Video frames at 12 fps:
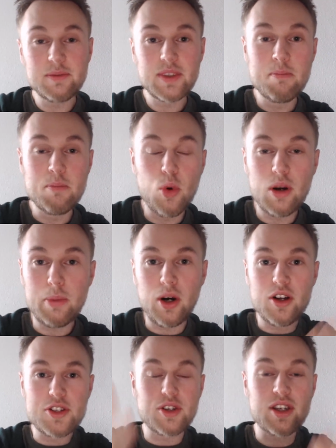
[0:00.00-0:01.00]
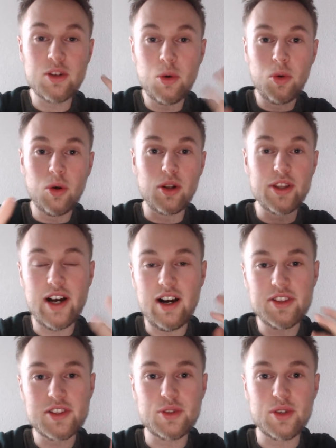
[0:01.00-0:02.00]
The more balls you can hold
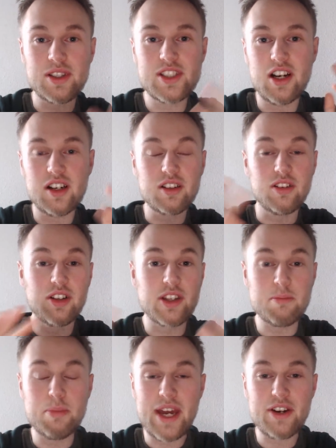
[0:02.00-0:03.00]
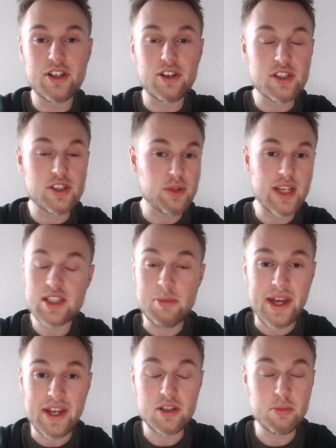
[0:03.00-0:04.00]
on to and juggle, the better your stress
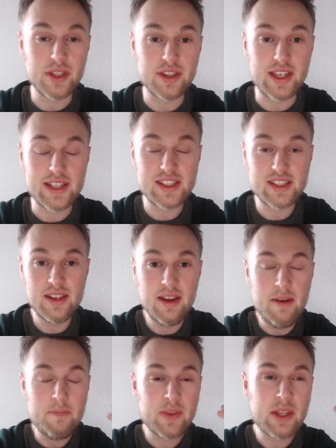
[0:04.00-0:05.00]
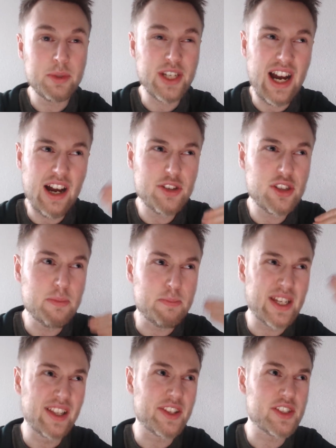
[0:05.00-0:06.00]
management is. But how do you
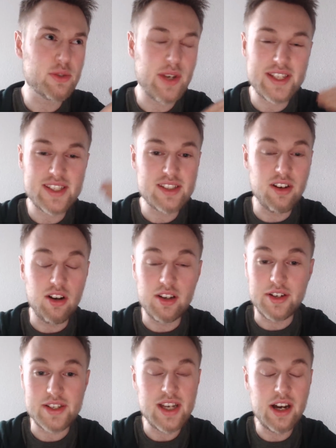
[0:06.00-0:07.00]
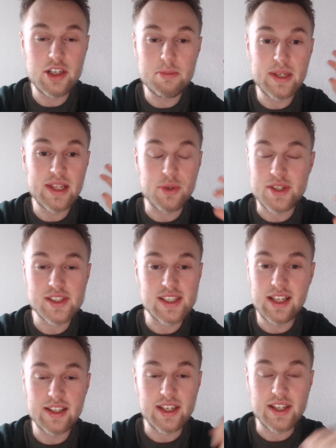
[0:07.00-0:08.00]
build stress tolerance? How do you build
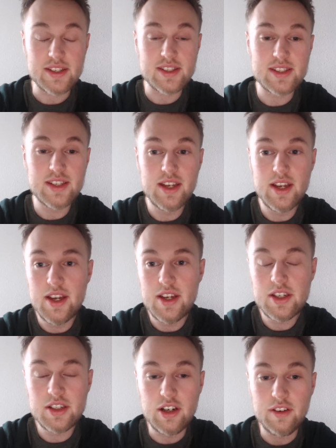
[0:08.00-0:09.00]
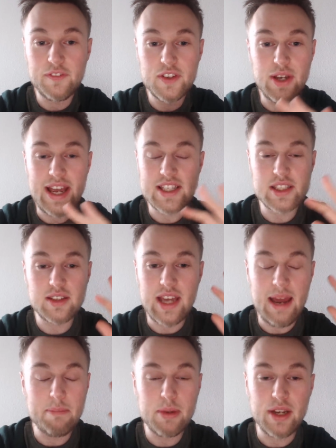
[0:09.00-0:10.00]
resilience? You know, if you ask
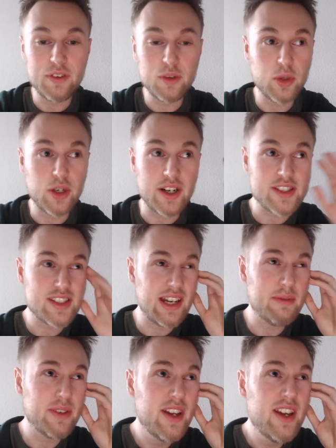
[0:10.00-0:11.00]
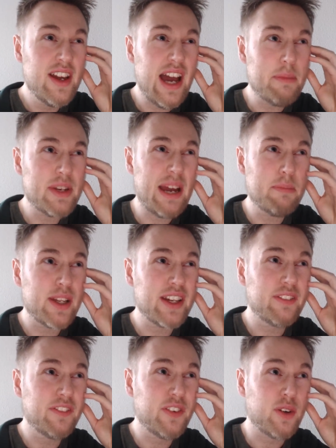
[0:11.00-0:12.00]
apply for works, and I've, I've been
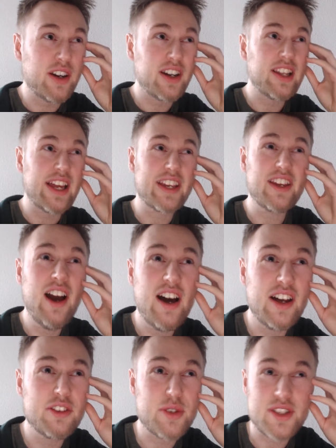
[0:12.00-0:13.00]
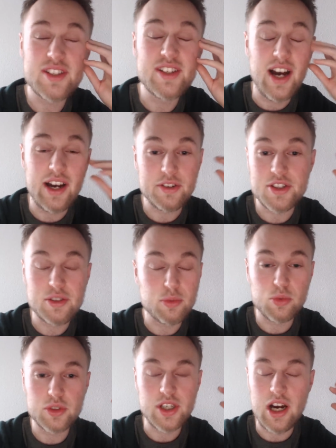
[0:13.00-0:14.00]
applying for like hundreds and hundreds
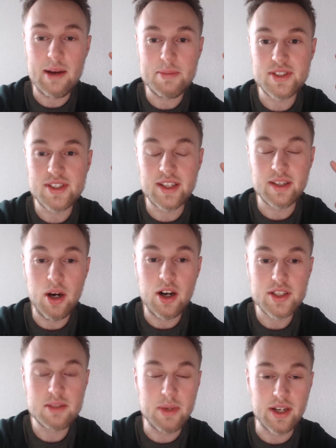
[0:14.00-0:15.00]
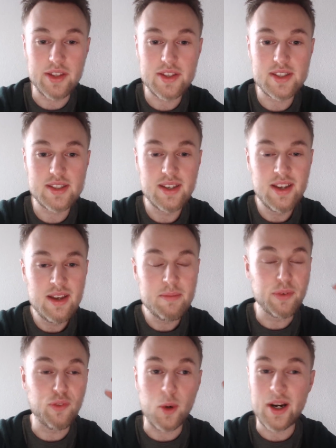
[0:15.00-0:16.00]
of jobs in the past months
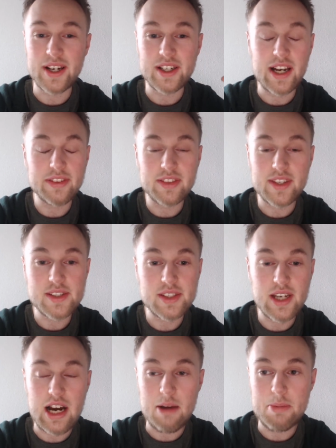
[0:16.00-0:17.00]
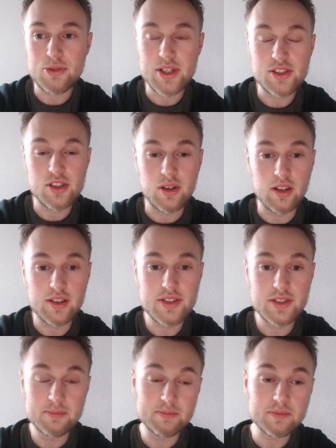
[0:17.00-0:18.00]
before I got this job at Rituals.